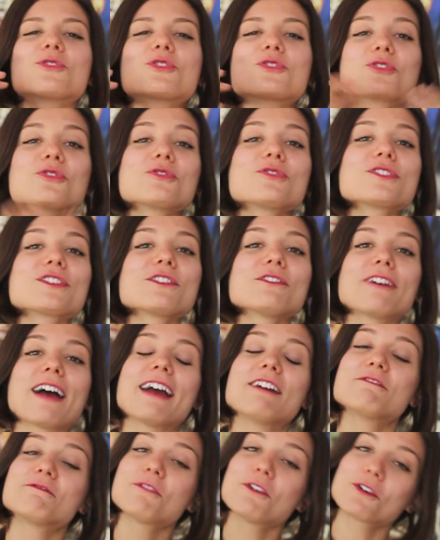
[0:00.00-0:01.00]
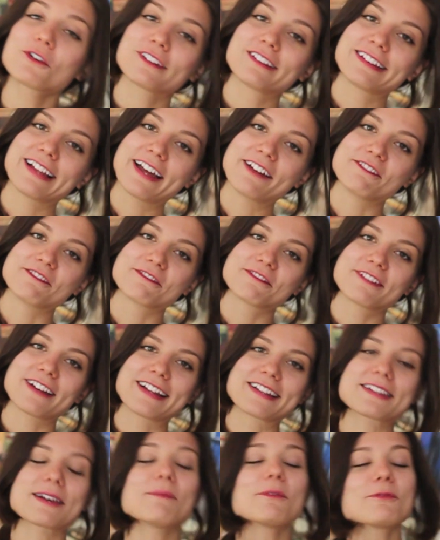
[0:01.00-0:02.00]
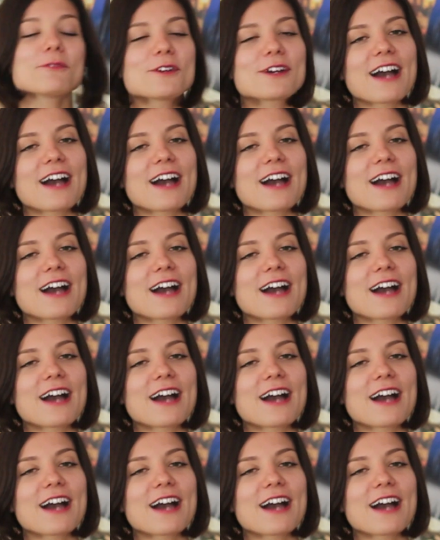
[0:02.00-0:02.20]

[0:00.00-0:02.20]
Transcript: Choose the right focal length. And some of